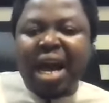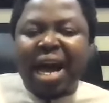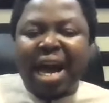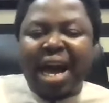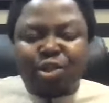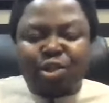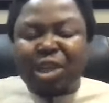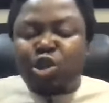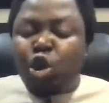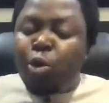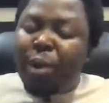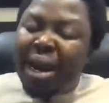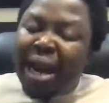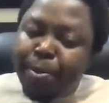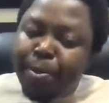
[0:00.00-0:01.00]
As soon as your
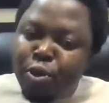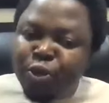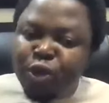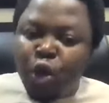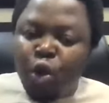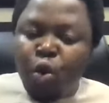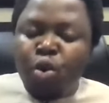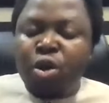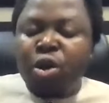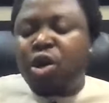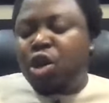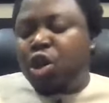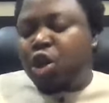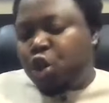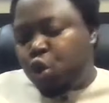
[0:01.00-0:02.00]
upline approves your own,
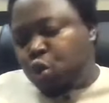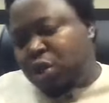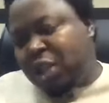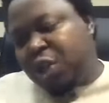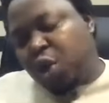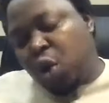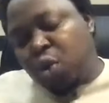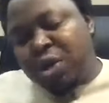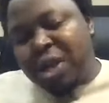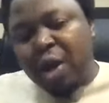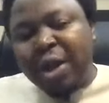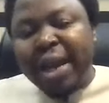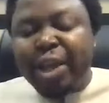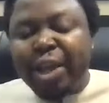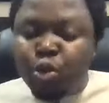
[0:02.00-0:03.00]
you tell your own
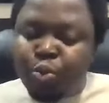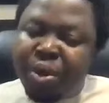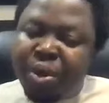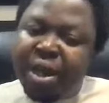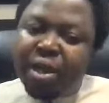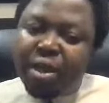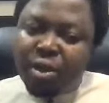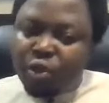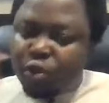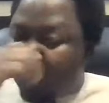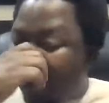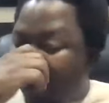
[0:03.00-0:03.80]
downlines to pay, to go